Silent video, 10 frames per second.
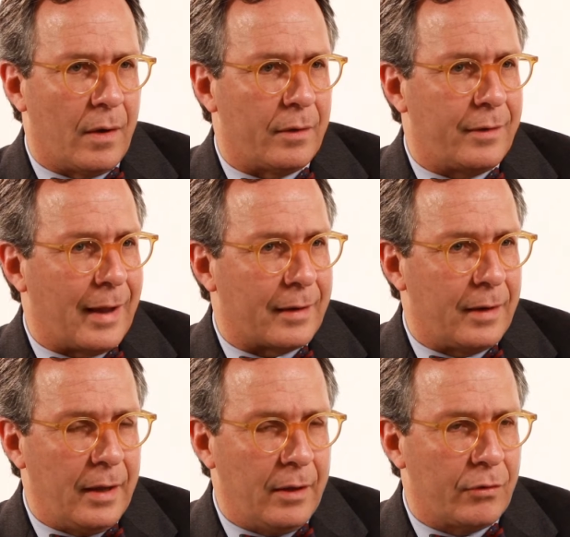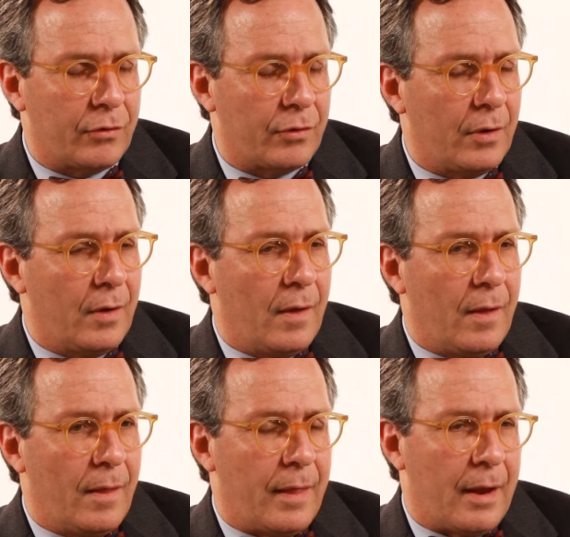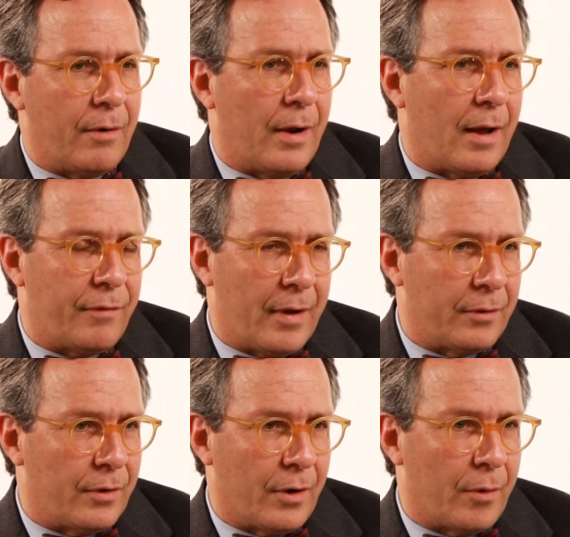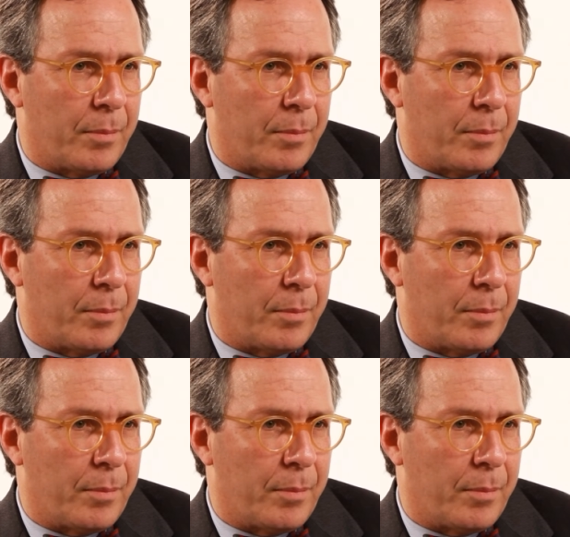techniques that are not found in other